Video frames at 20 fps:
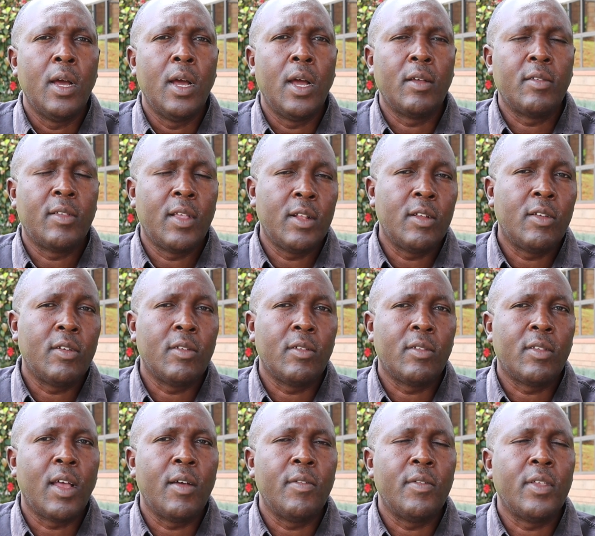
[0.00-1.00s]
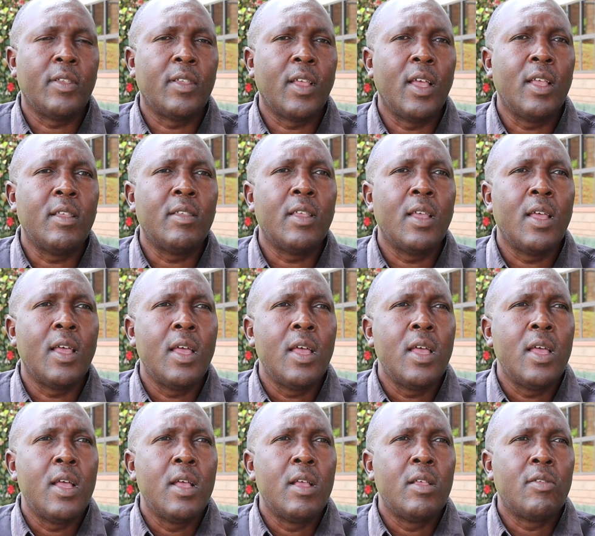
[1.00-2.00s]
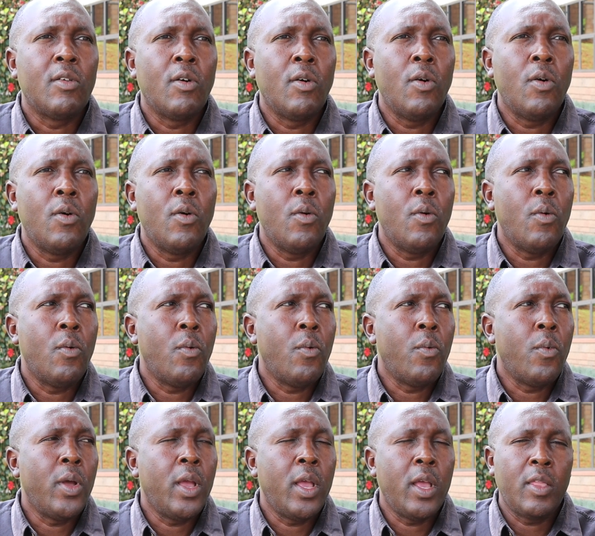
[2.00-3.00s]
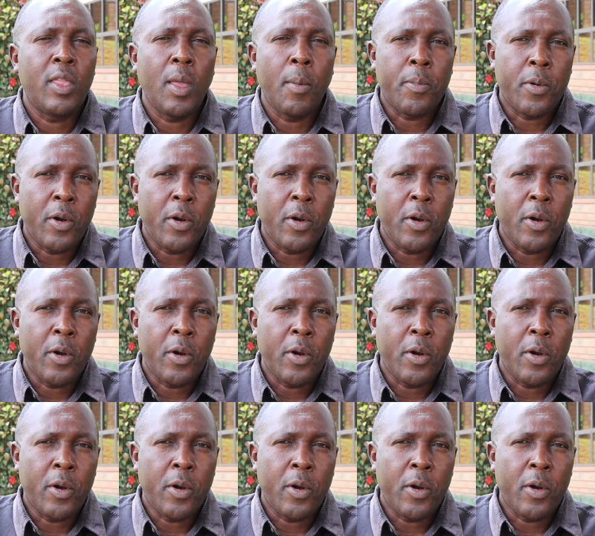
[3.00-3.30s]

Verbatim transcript: extension services. So we, the